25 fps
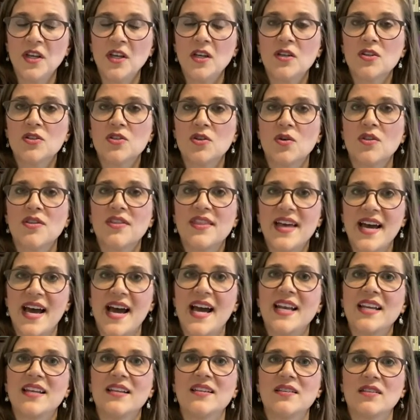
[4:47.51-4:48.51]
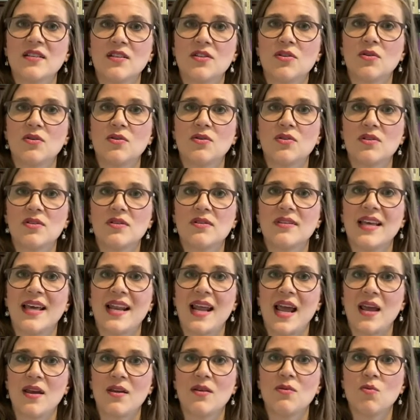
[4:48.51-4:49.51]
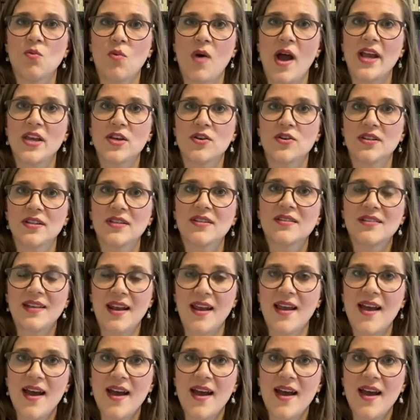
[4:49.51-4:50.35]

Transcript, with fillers: So that is the dose that I want you to stay